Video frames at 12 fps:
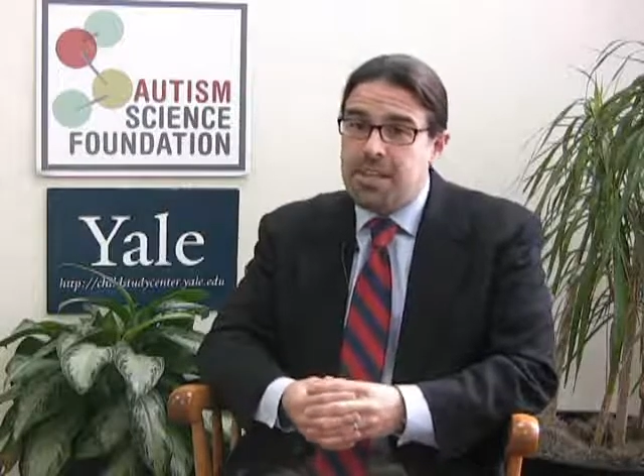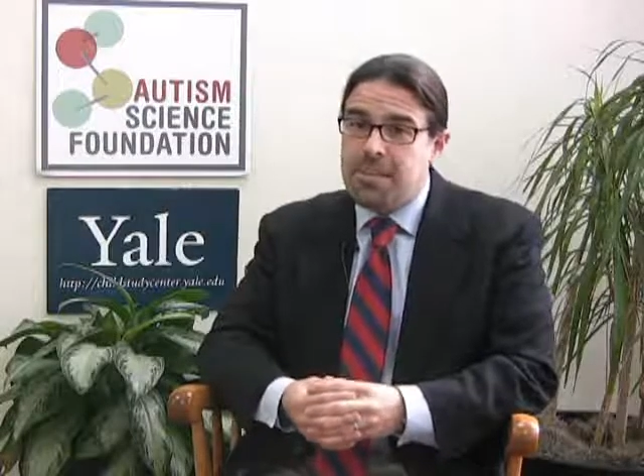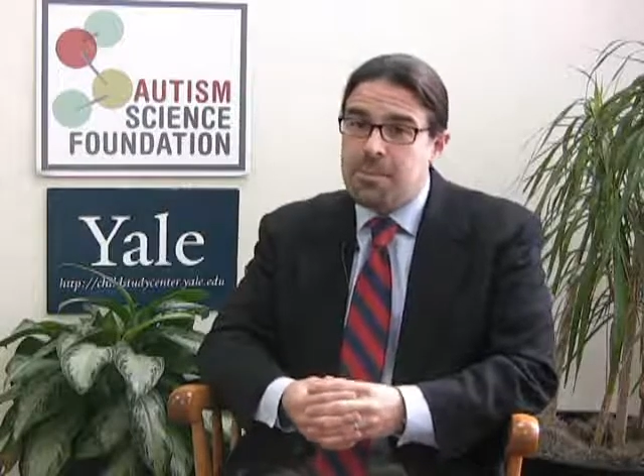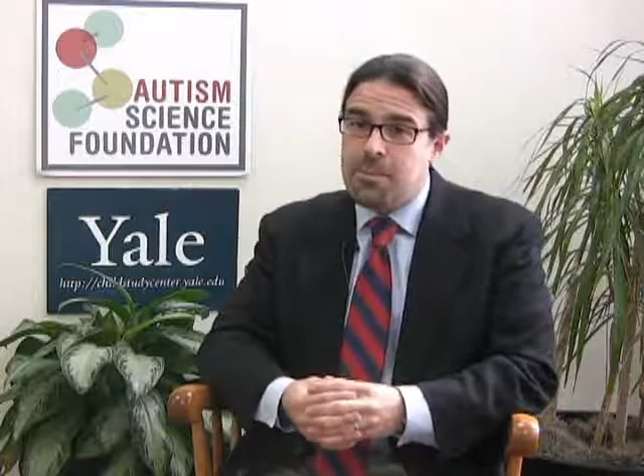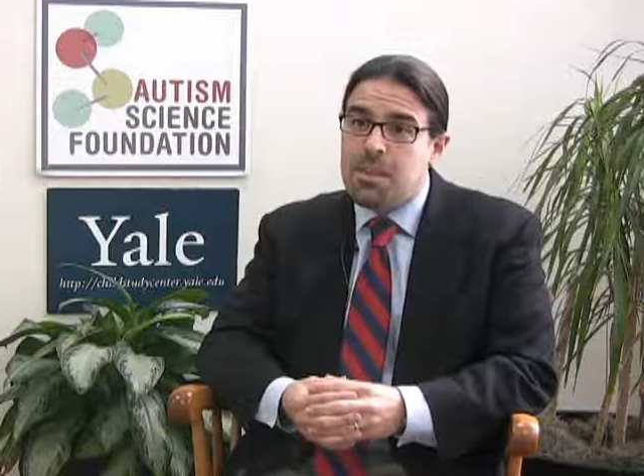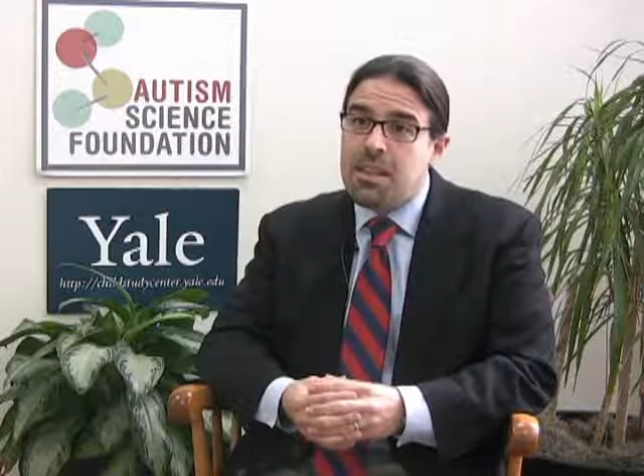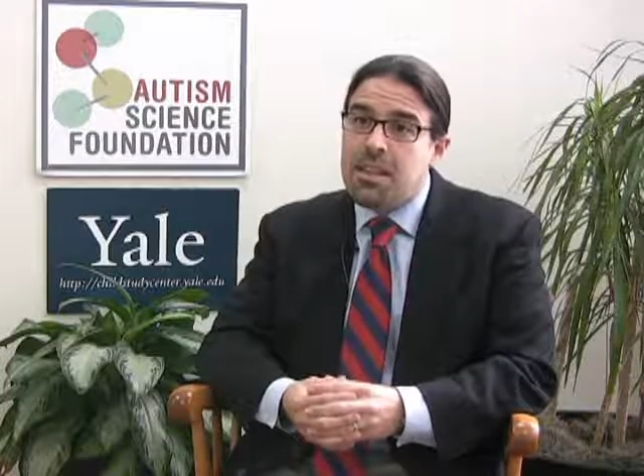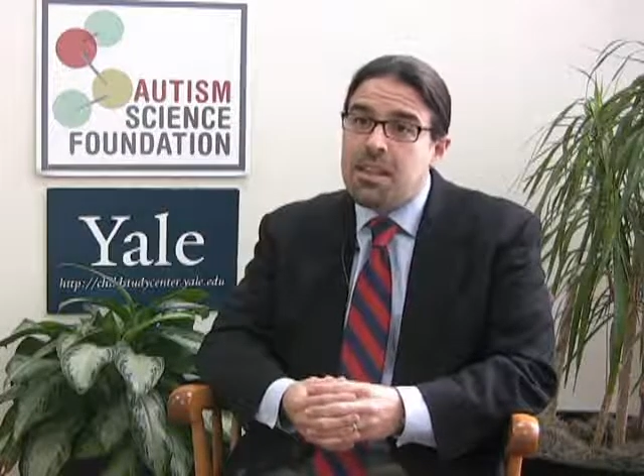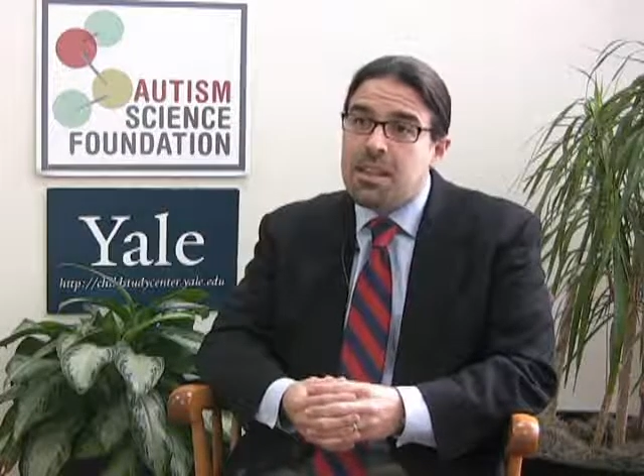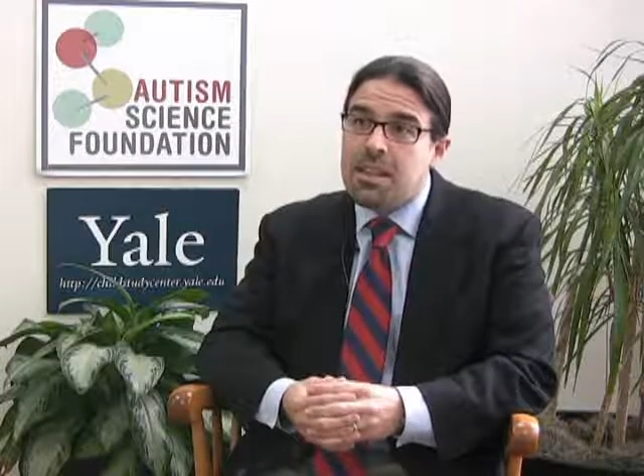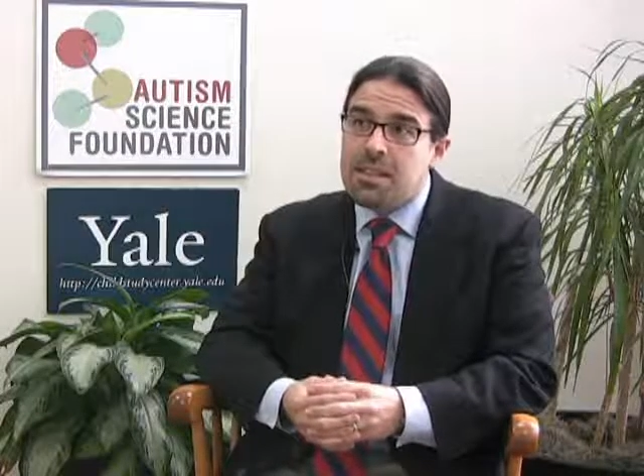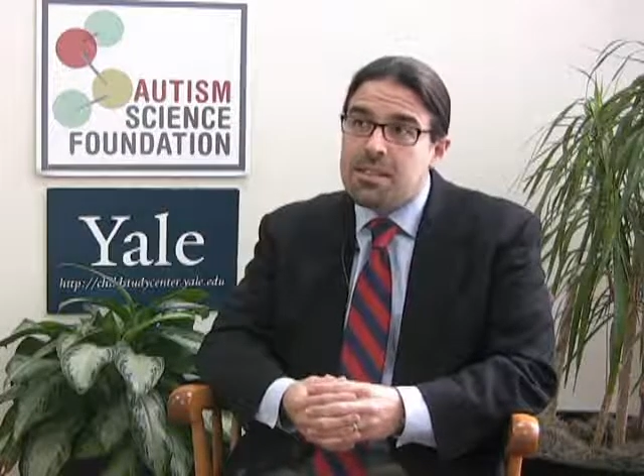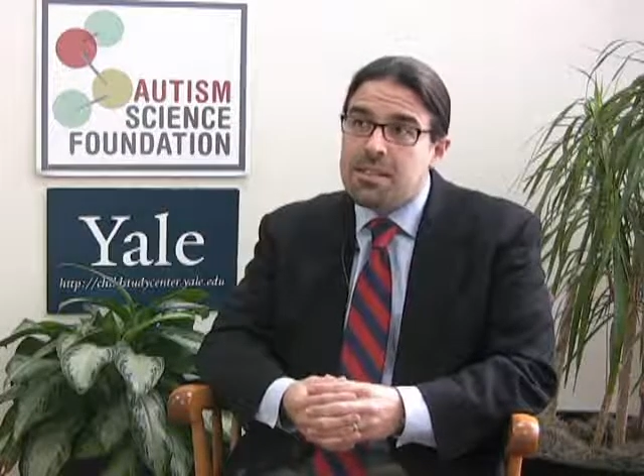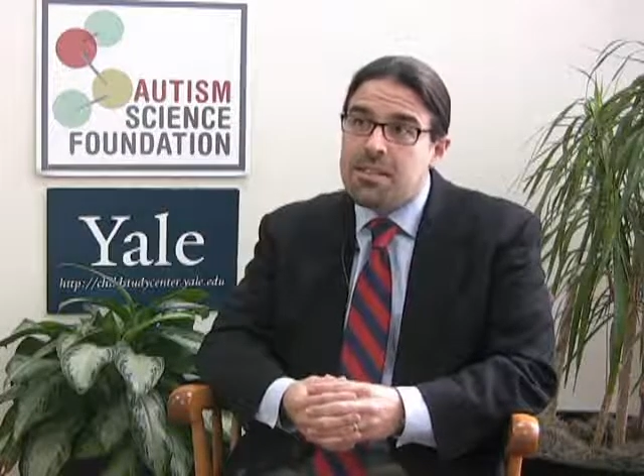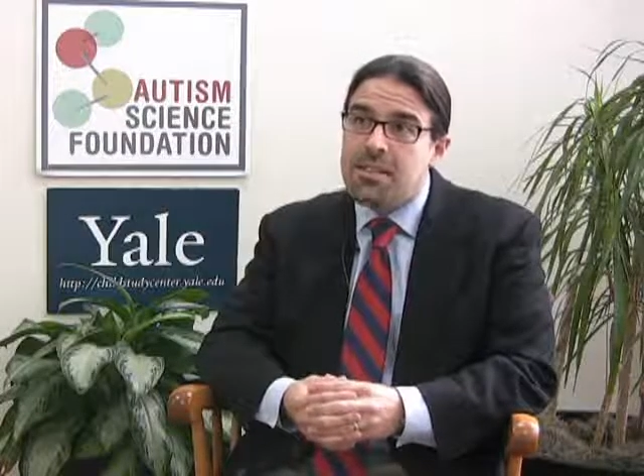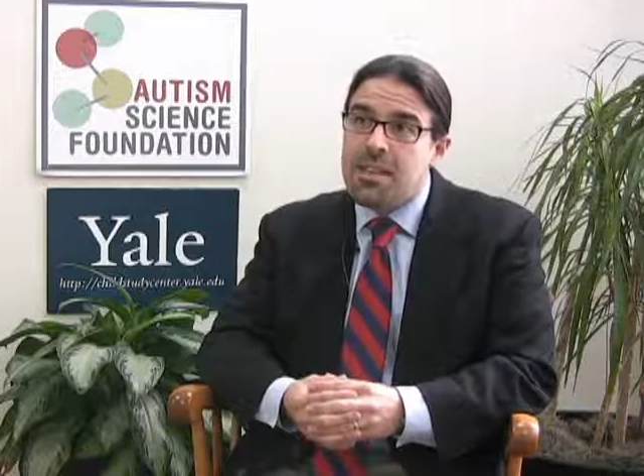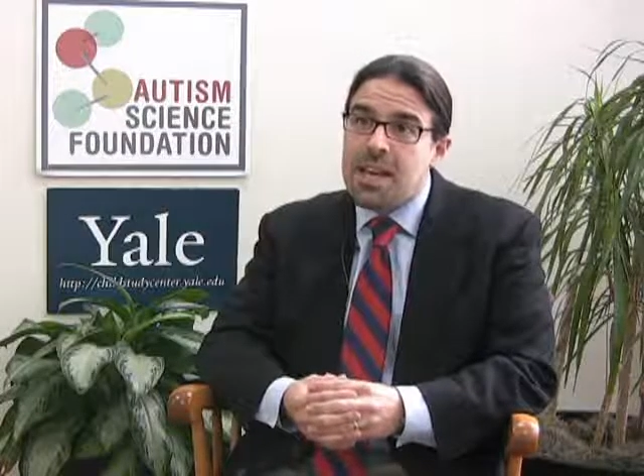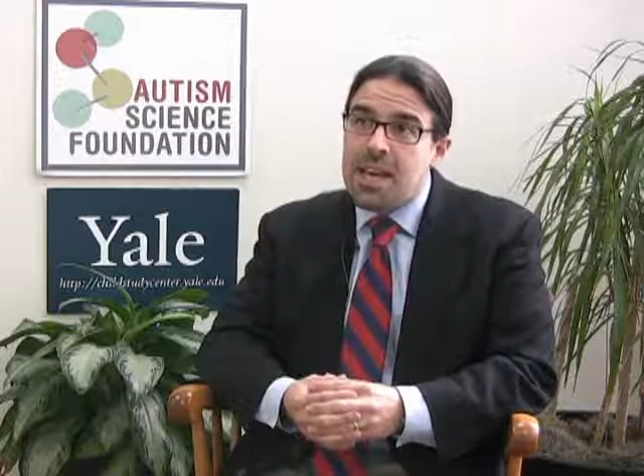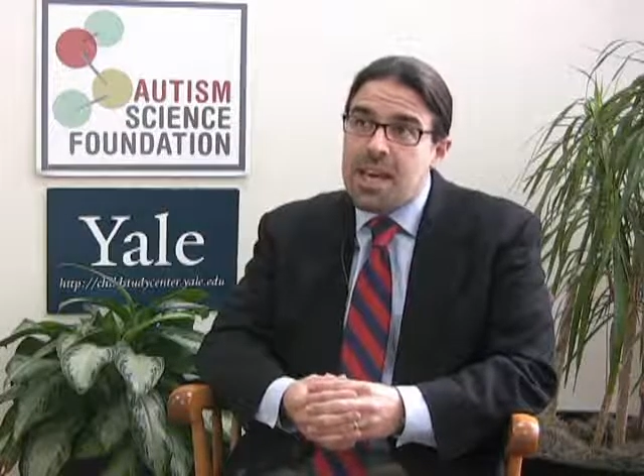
And so we think that this is